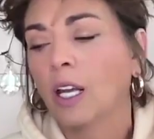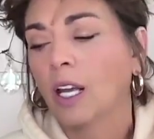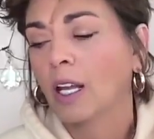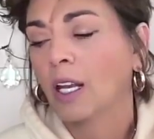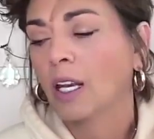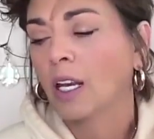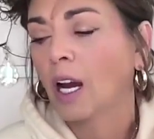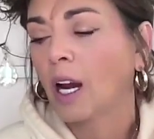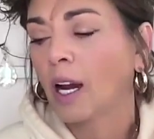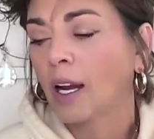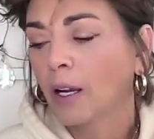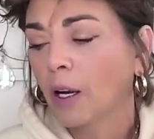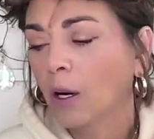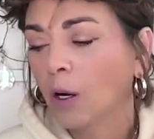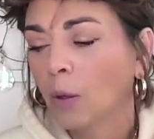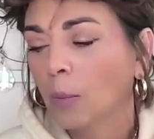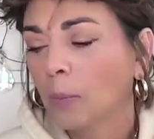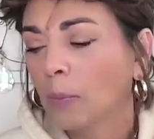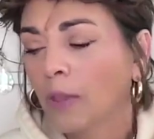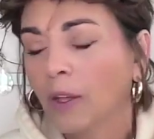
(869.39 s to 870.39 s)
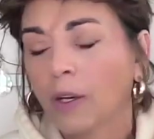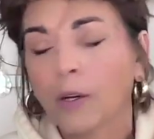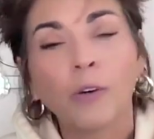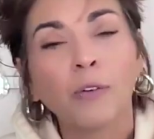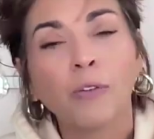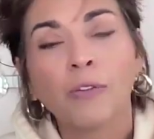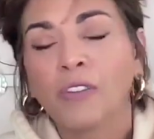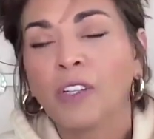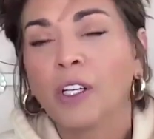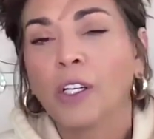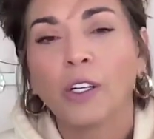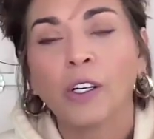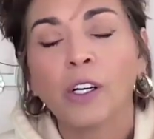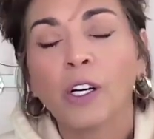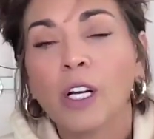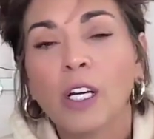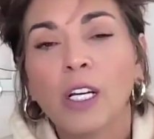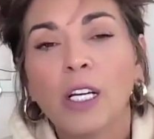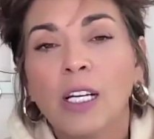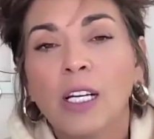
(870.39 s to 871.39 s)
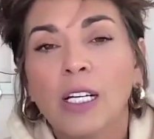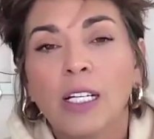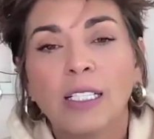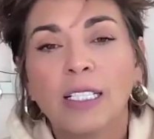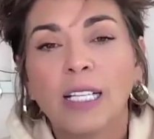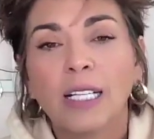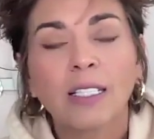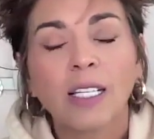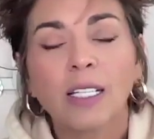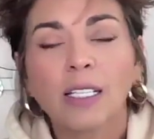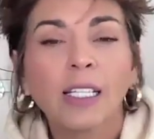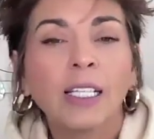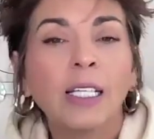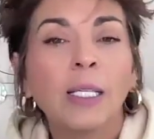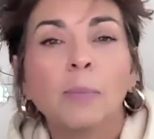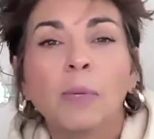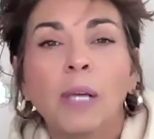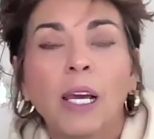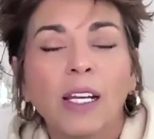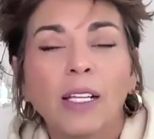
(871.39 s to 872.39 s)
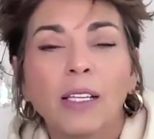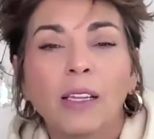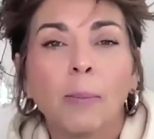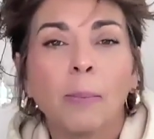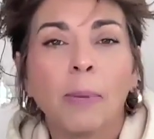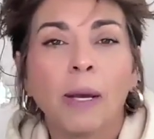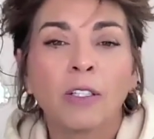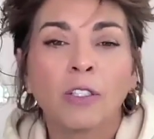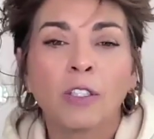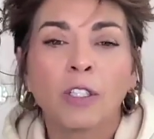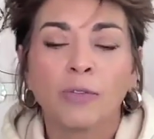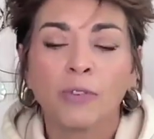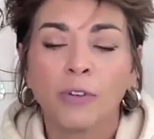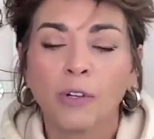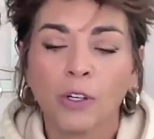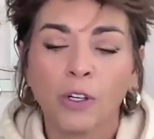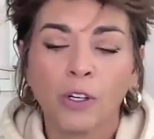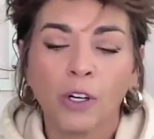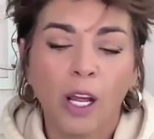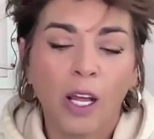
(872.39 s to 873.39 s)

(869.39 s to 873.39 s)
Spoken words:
And I hope that her fear doesn't keep getting the best of her.